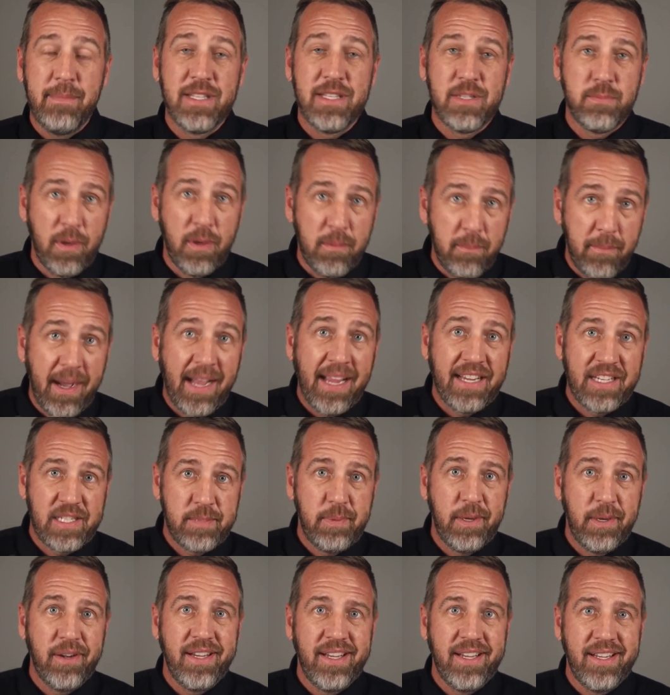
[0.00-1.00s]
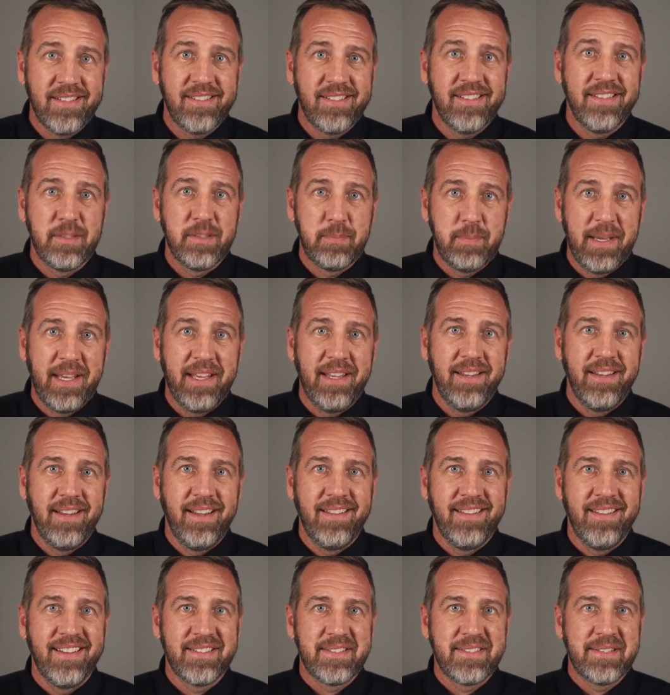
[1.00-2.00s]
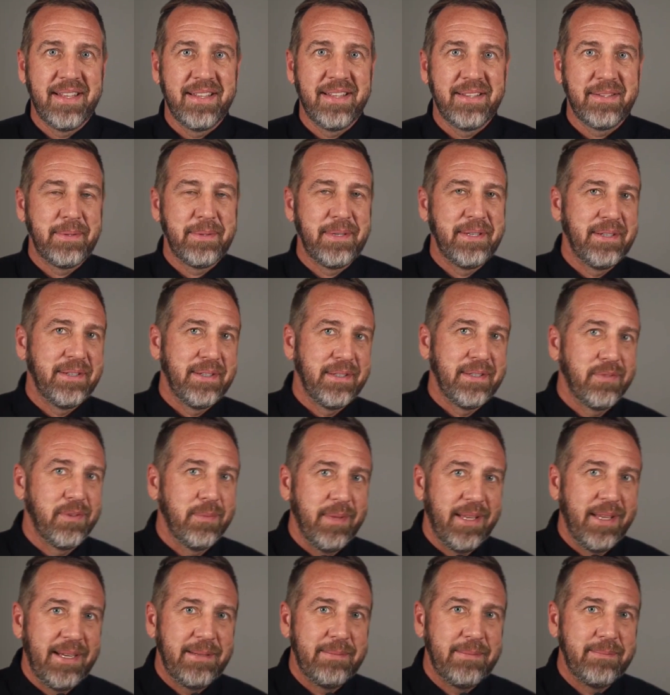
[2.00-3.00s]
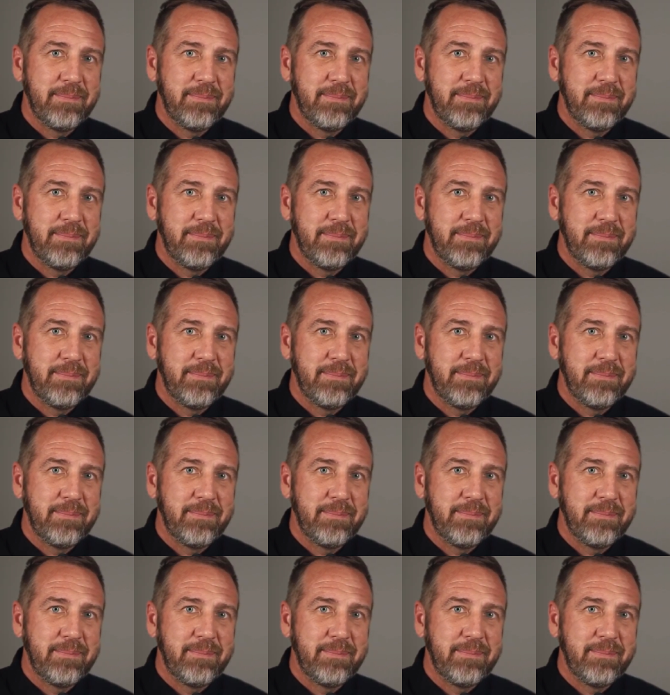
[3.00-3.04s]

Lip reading: is what my experience has been. And that's what I heard from that.